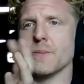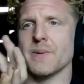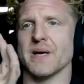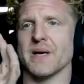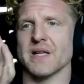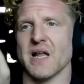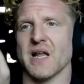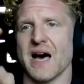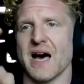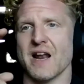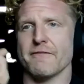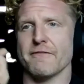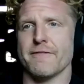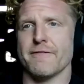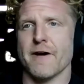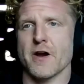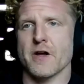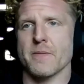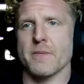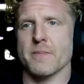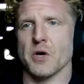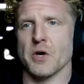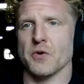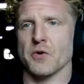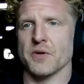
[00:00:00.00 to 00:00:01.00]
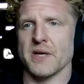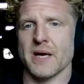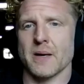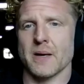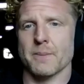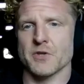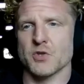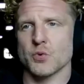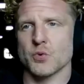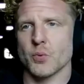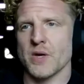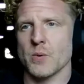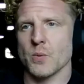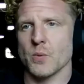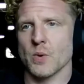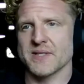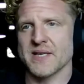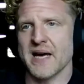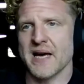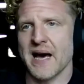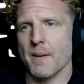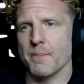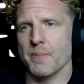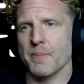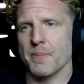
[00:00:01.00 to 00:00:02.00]
a lot of variability in between what's
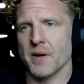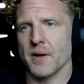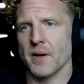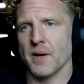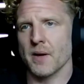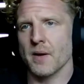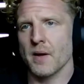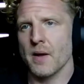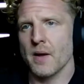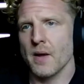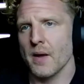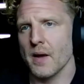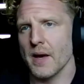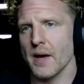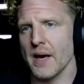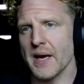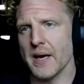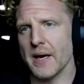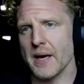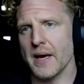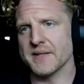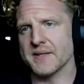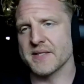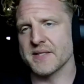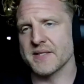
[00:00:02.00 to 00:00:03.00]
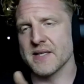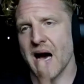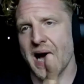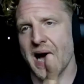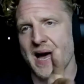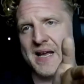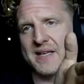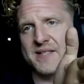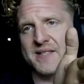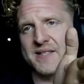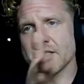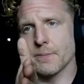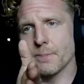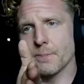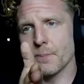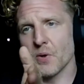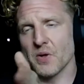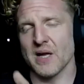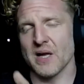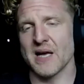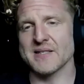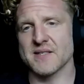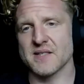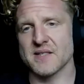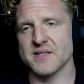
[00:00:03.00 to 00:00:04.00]
happening. It's not as
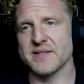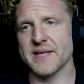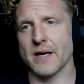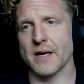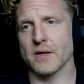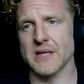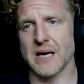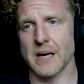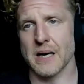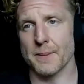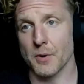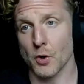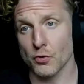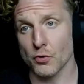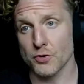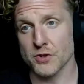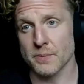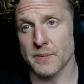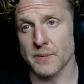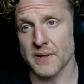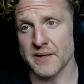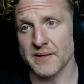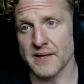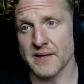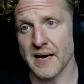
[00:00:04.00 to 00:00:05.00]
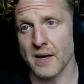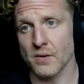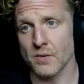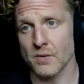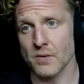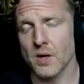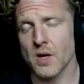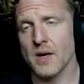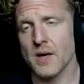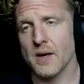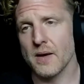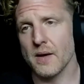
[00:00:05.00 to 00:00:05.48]
simple as stay on top, hold somebody down.